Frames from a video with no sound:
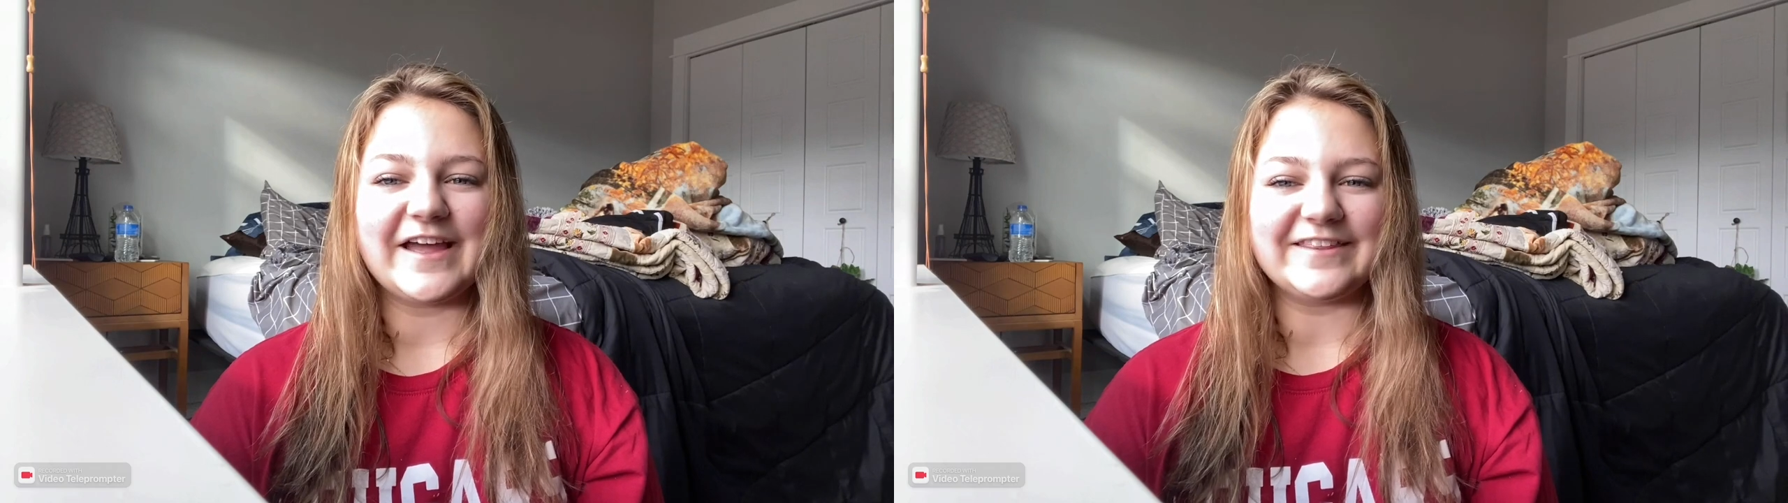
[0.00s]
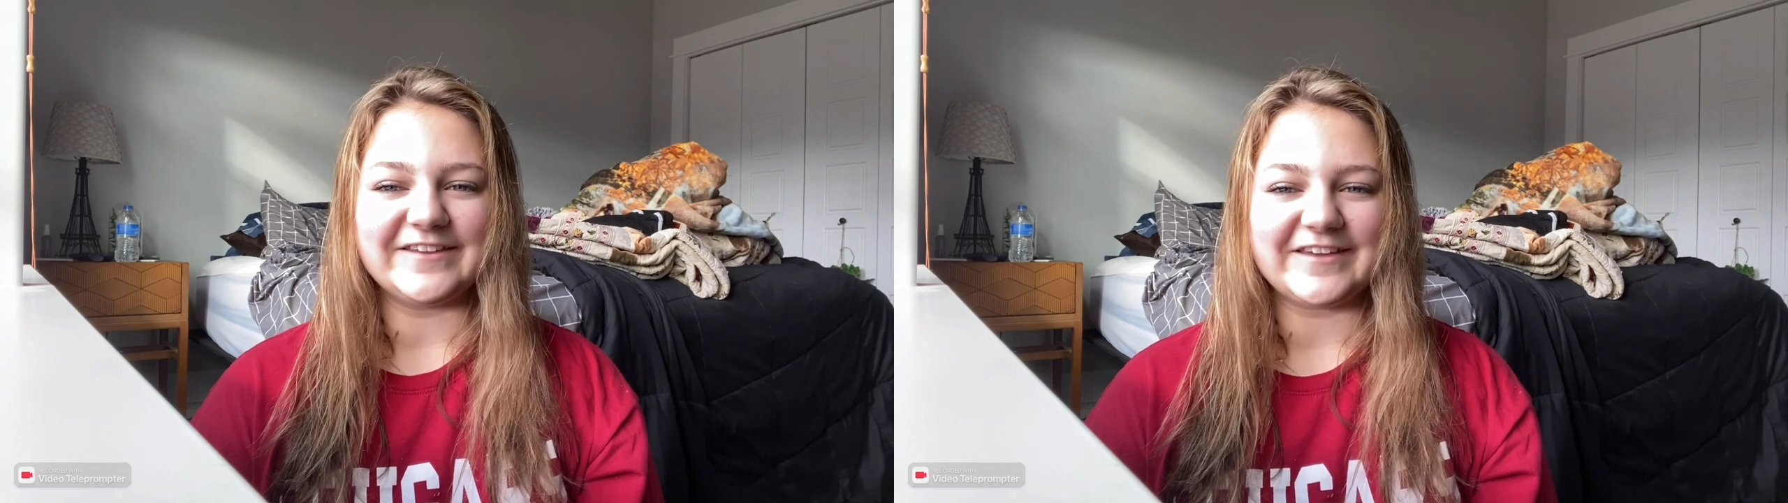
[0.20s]

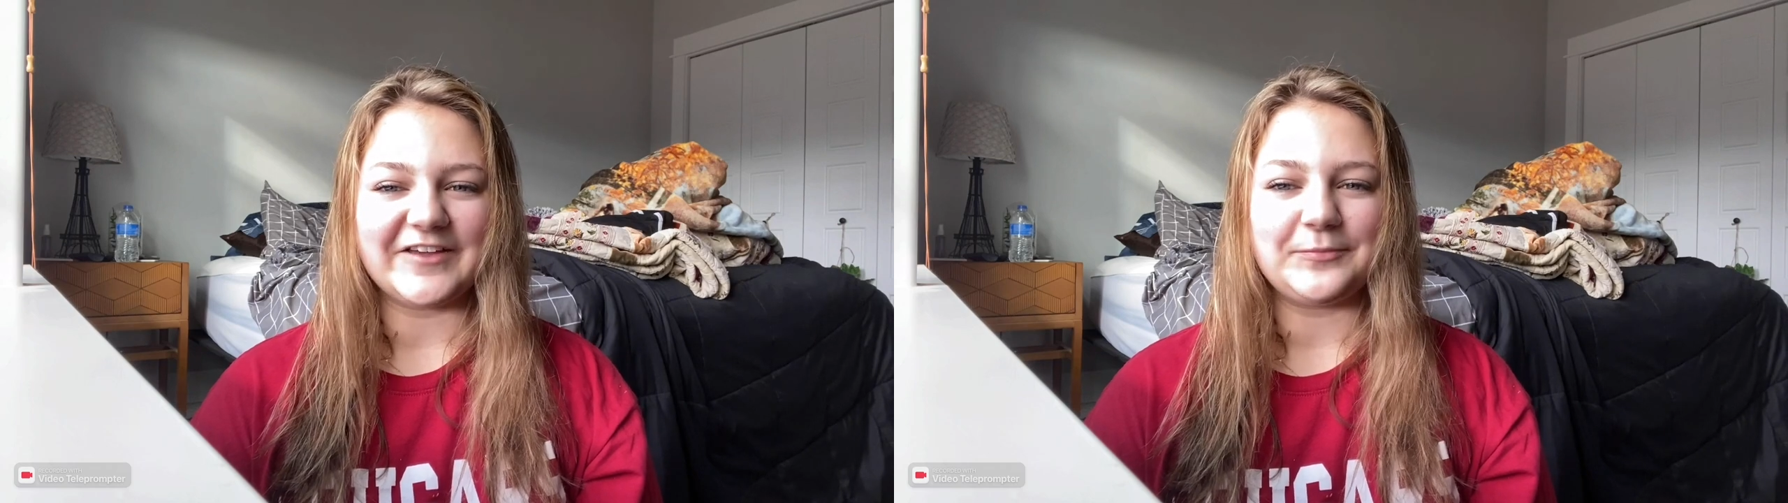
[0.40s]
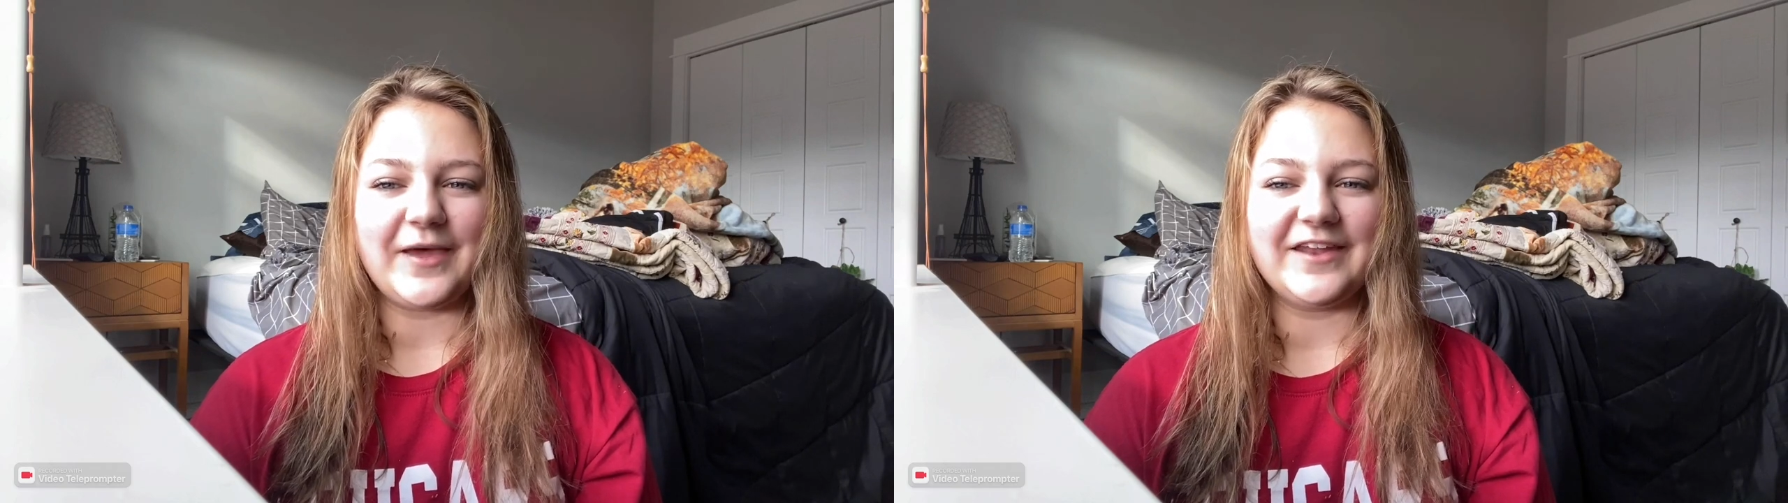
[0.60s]
and this
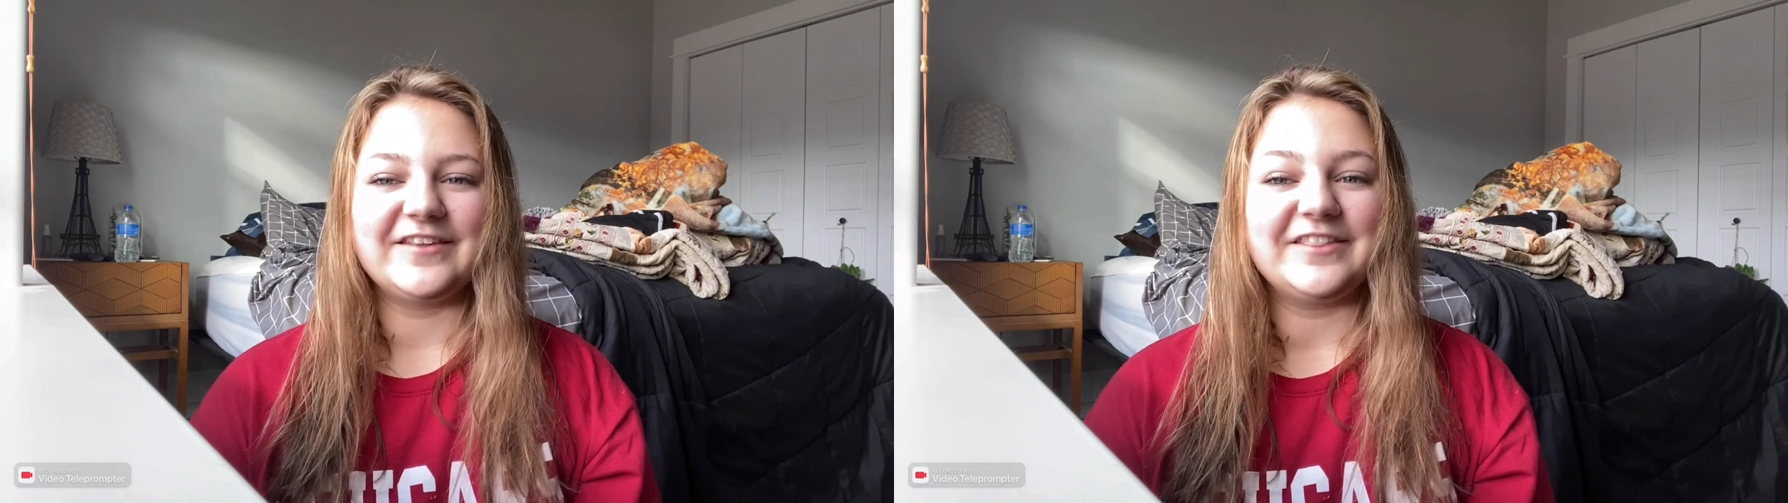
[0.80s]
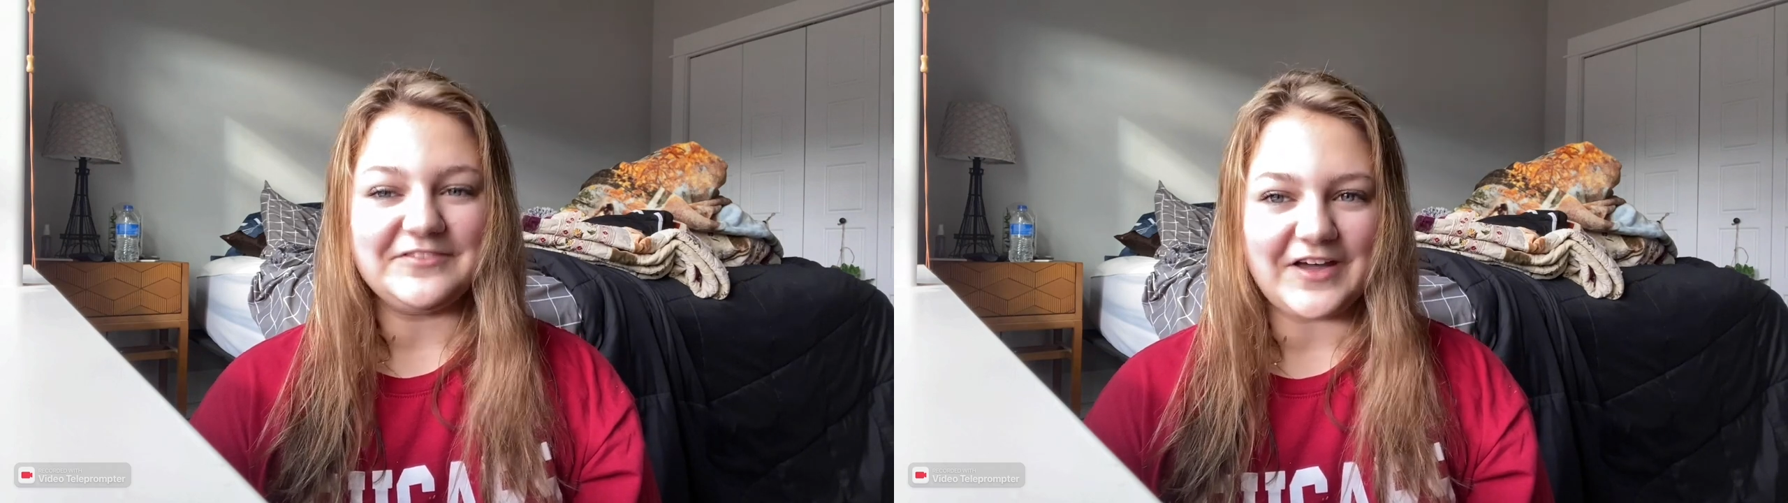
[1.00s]
has been
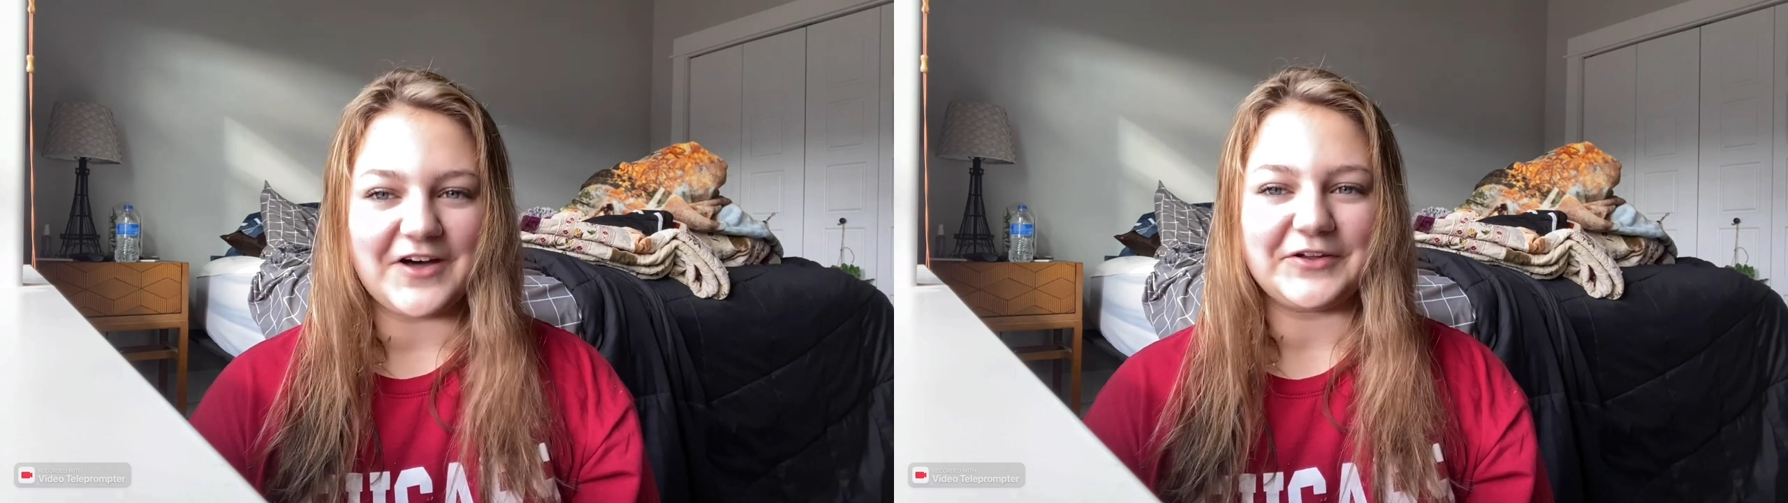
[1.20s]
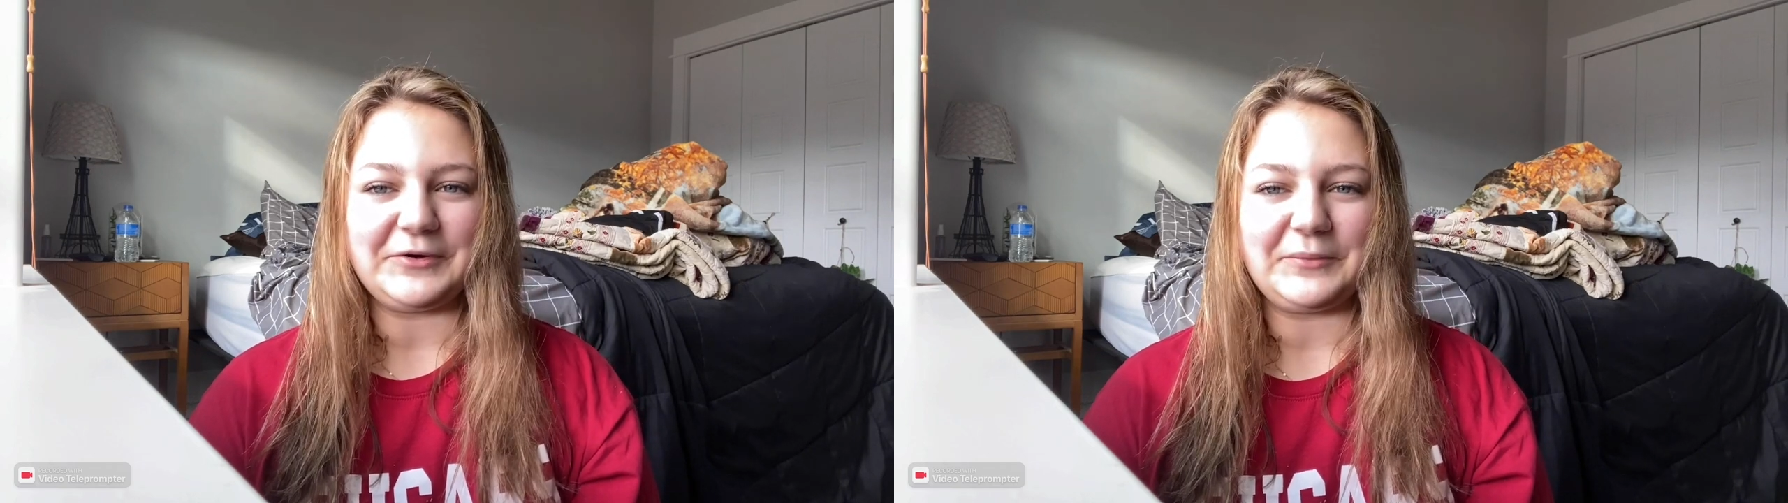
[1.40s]
the
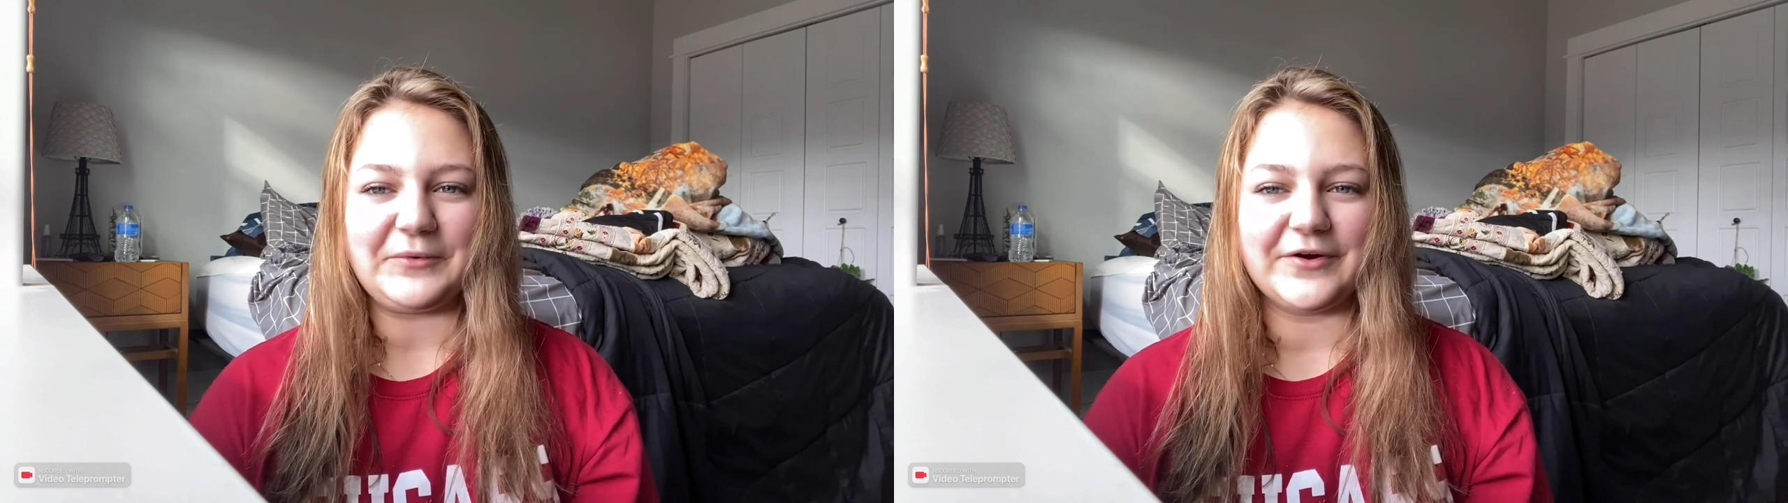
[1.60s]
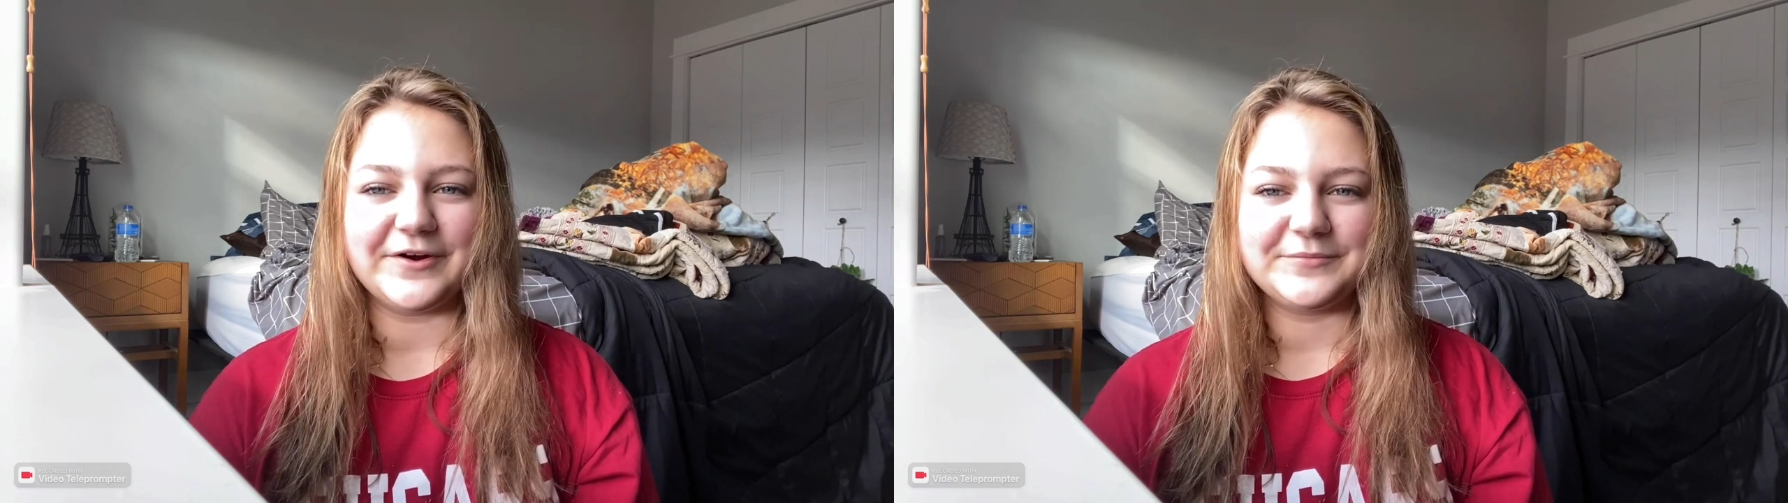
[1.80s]
Falcon
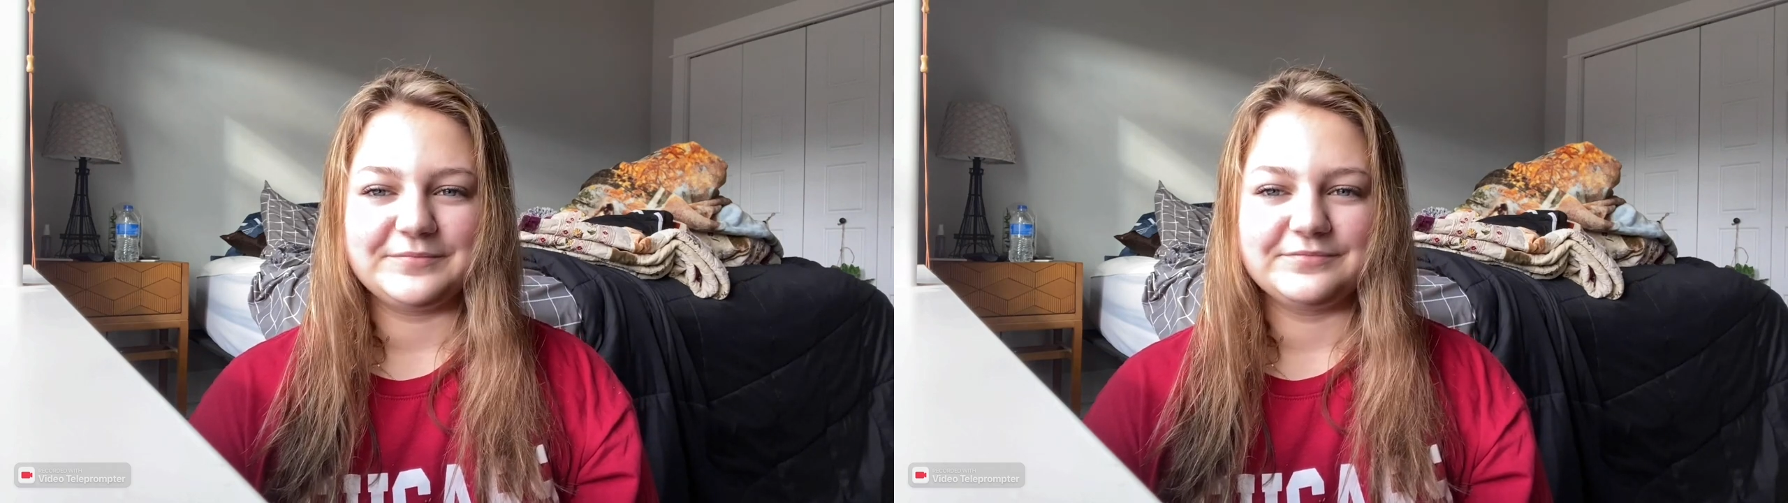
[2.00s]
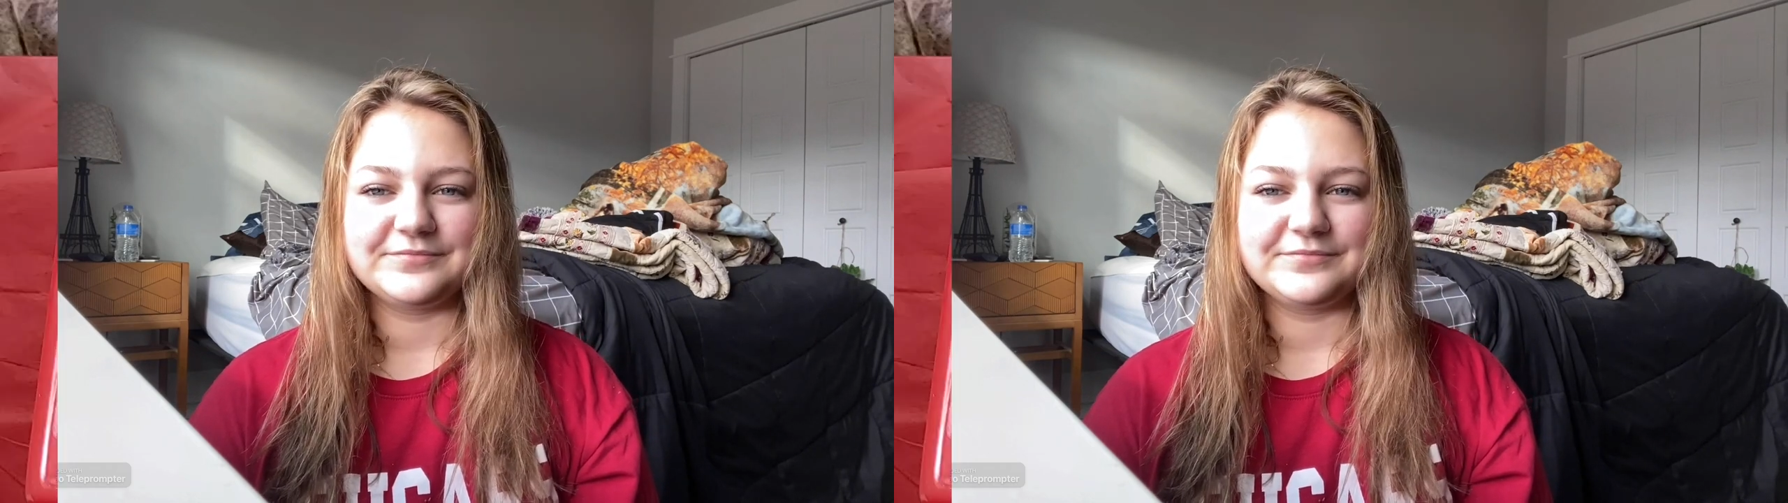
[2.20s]
Report.